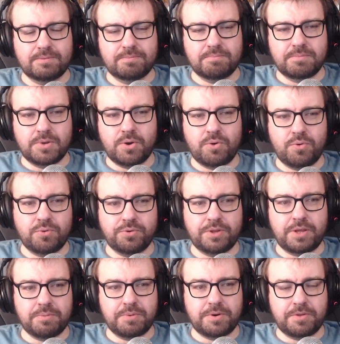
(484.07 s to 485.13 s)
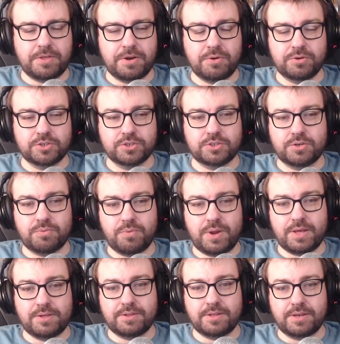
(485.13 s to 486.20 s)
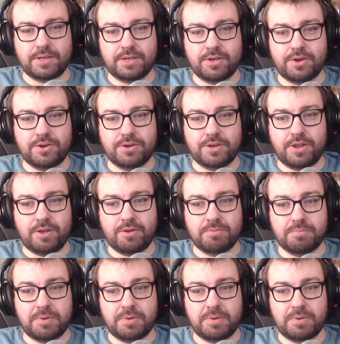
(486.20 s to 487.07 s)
not only were they not just arrested and gunned down,